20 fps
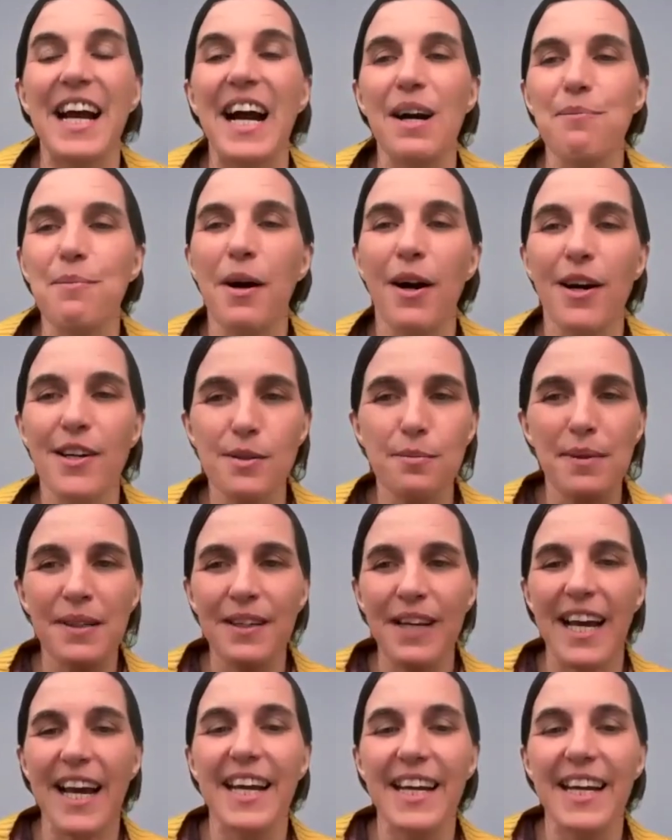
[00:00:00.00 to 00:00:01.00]
are
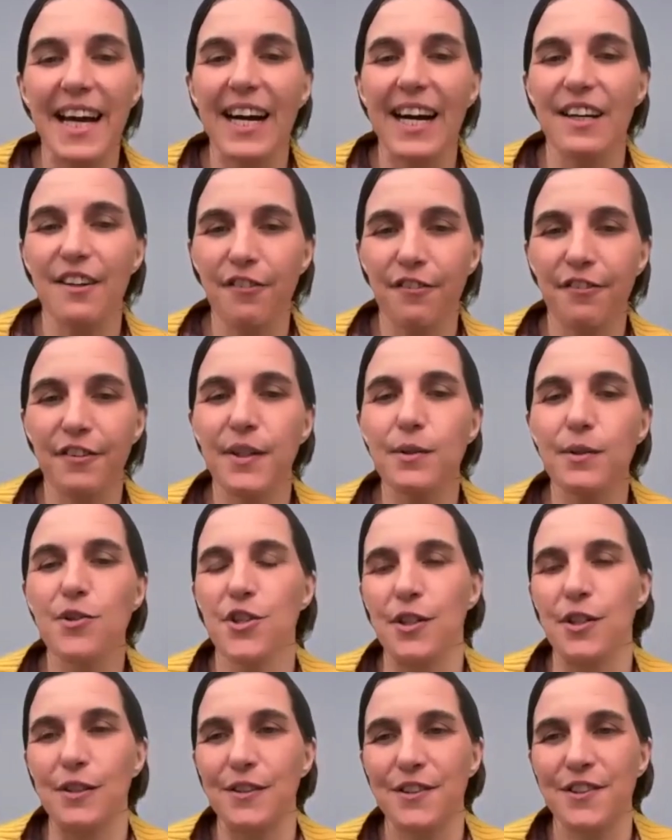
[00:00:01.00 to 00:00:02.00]
possible AI
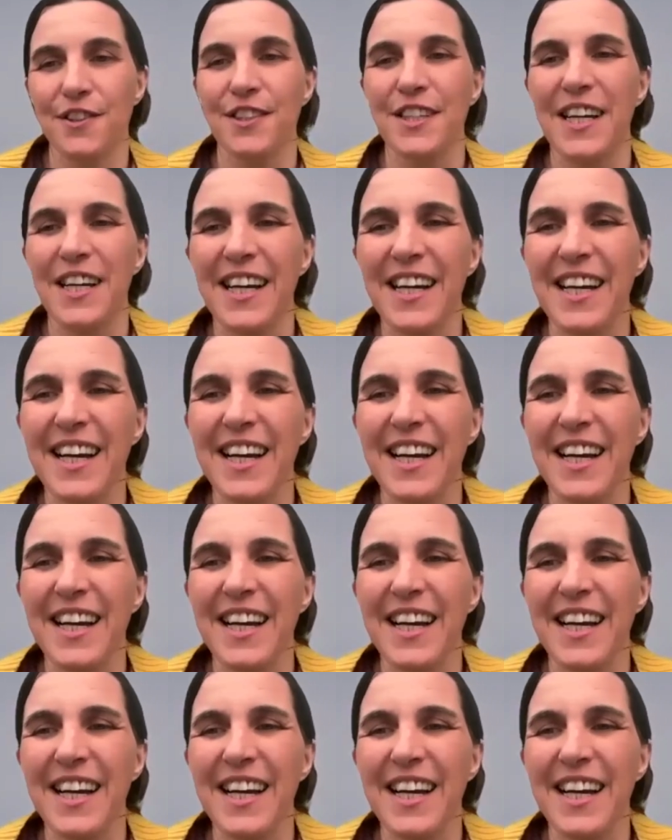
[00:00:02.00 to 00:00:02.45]
futures